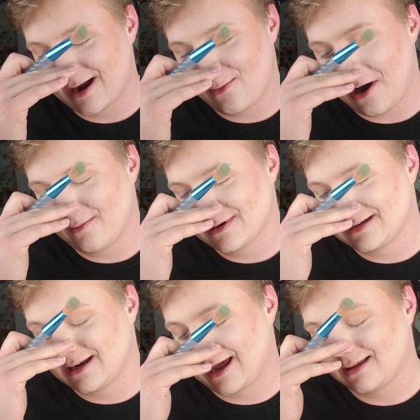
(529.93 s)
mom
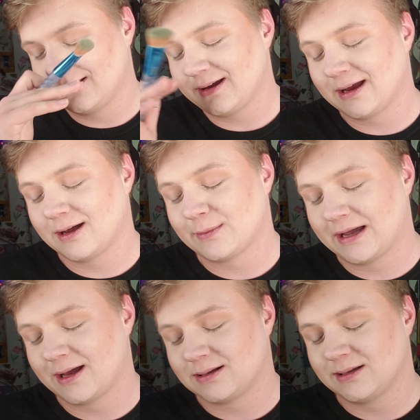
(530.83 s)
today looking at my
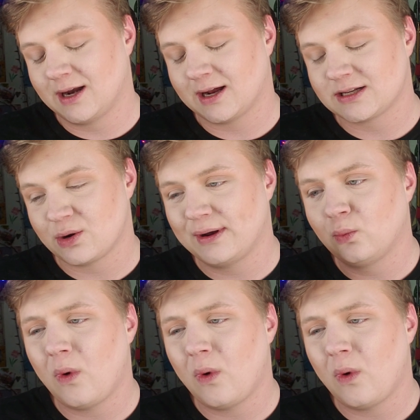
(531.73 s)
analytics going,